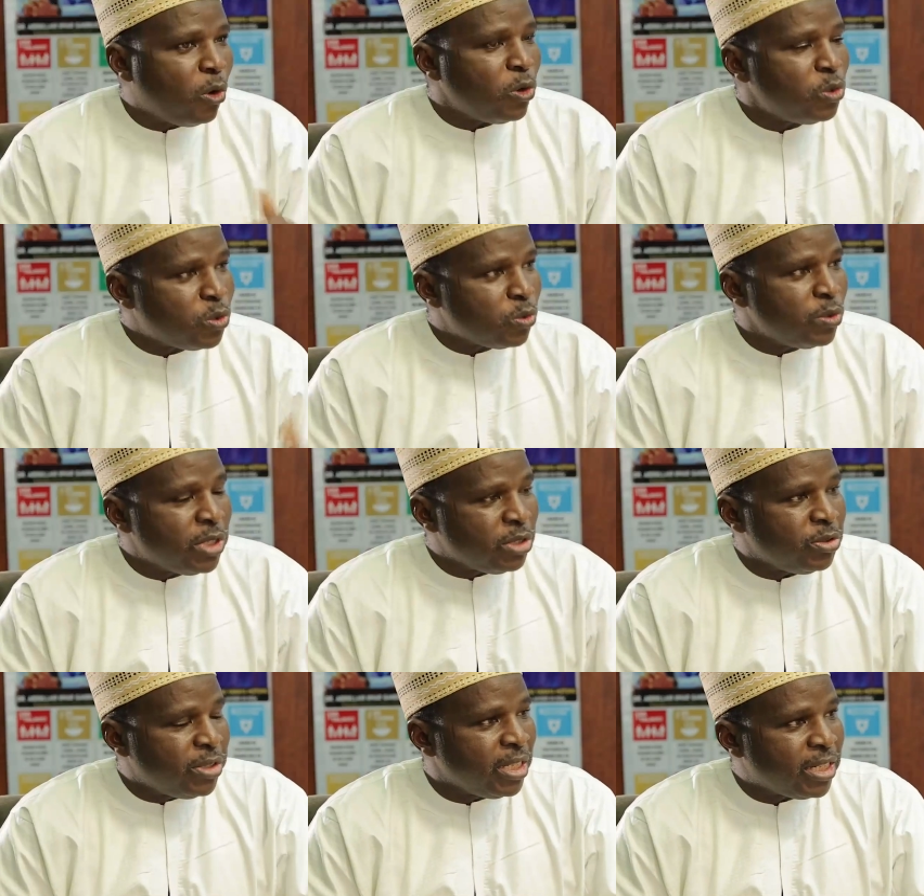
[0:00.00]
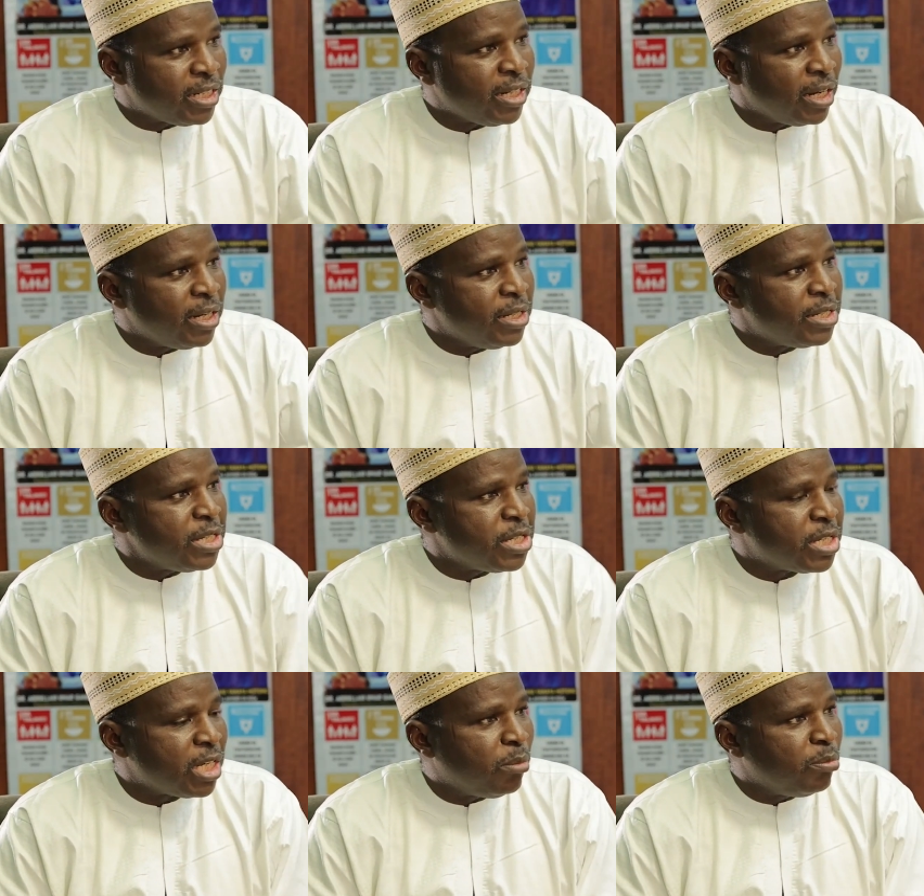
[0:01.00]
gone through the judicial
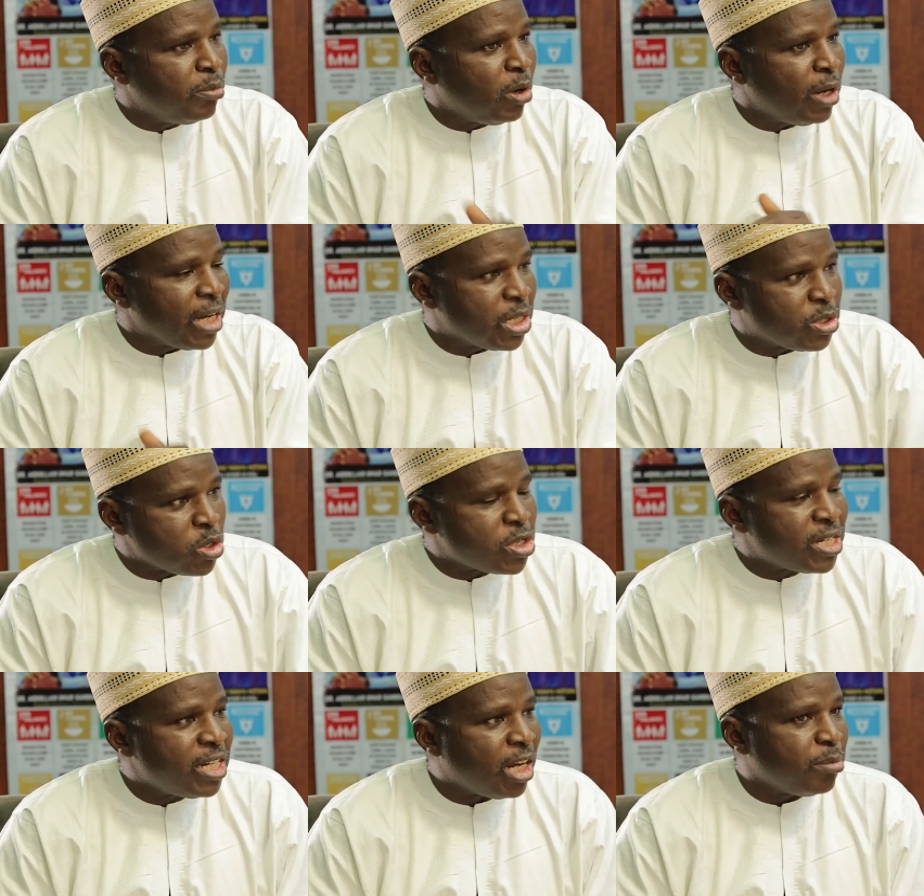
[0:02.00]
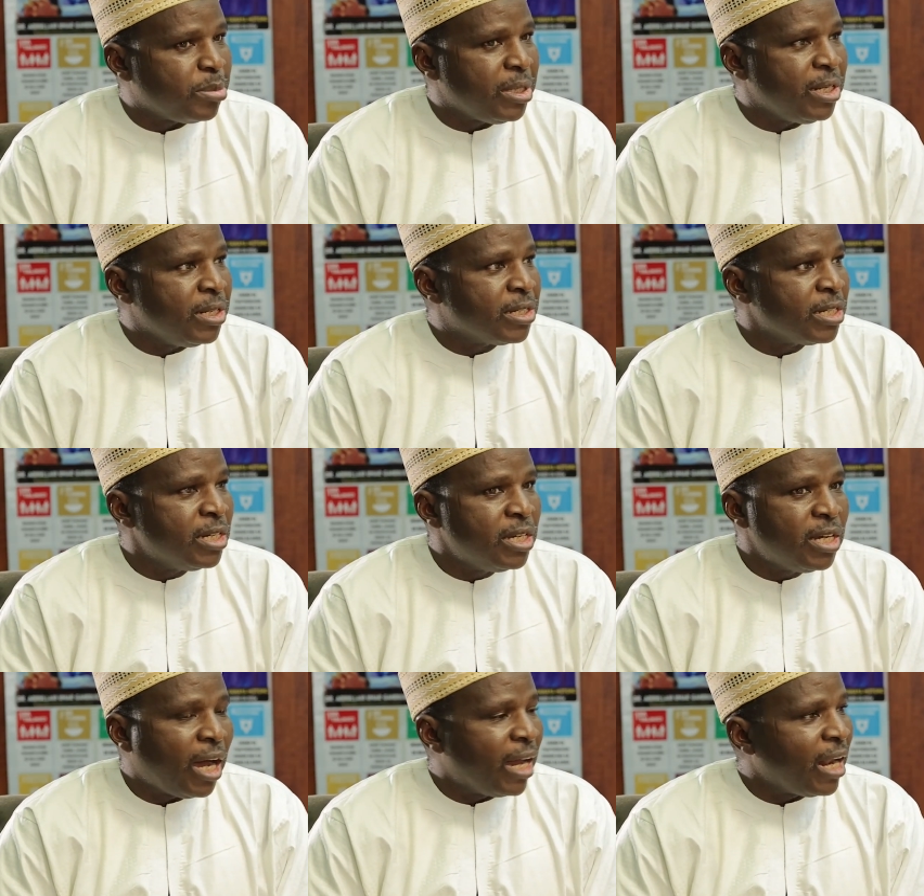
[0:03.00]
system, exhausted appeals,
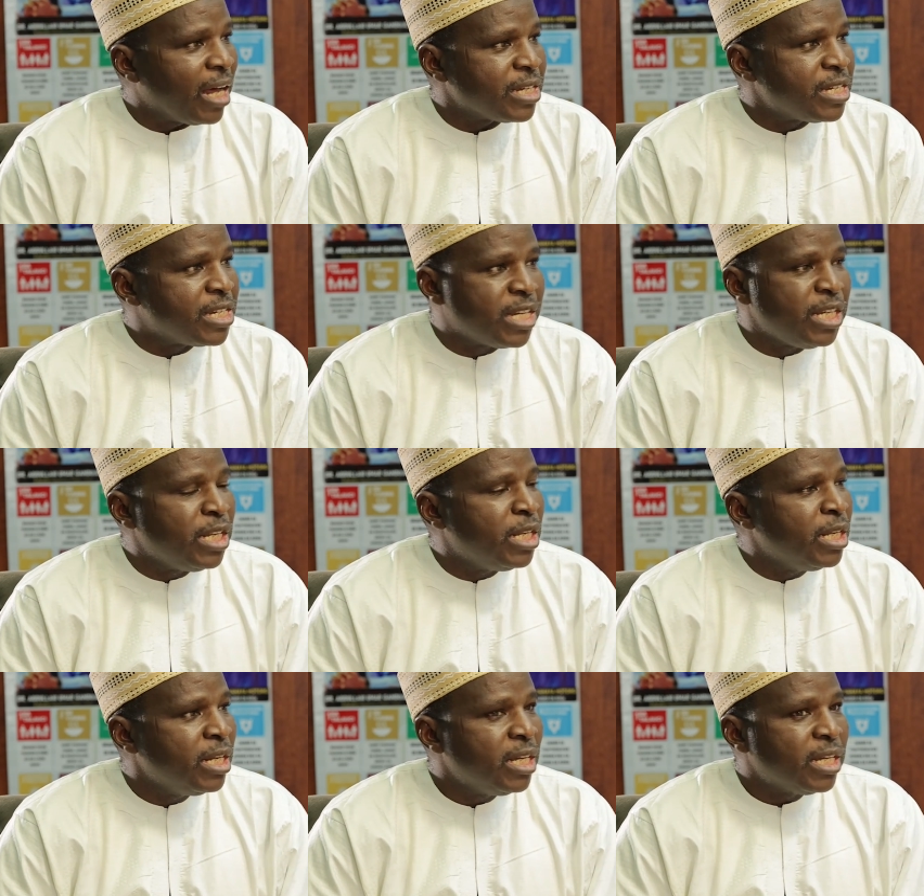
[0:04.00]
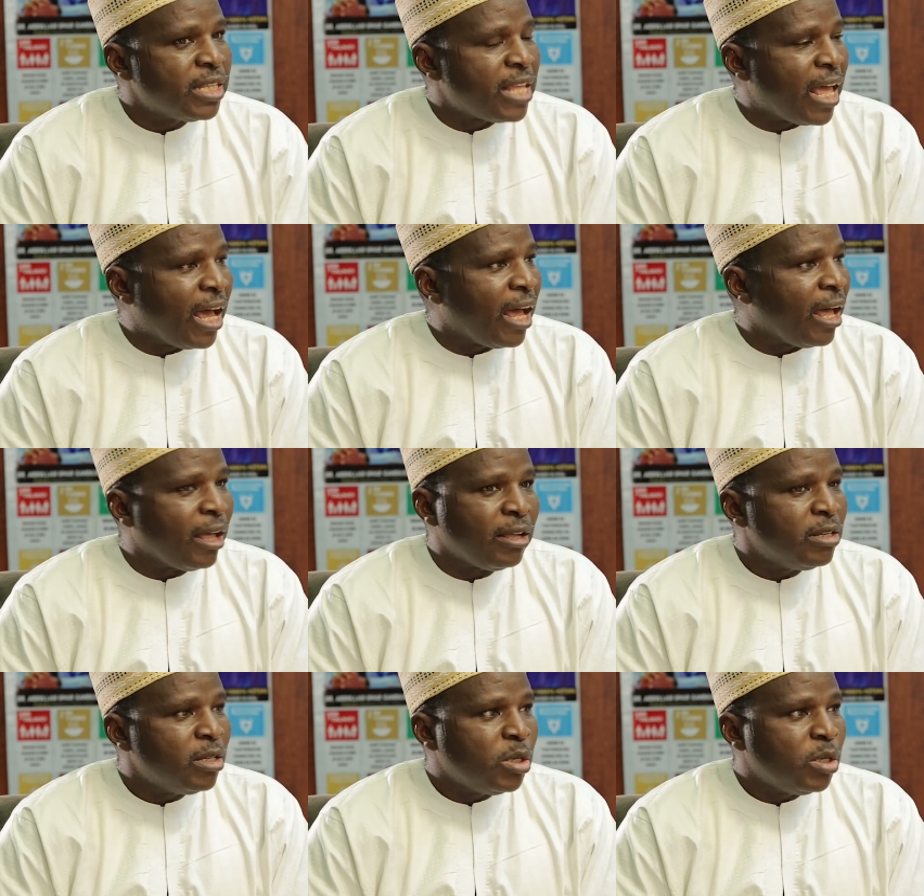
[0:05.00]
and are sitting there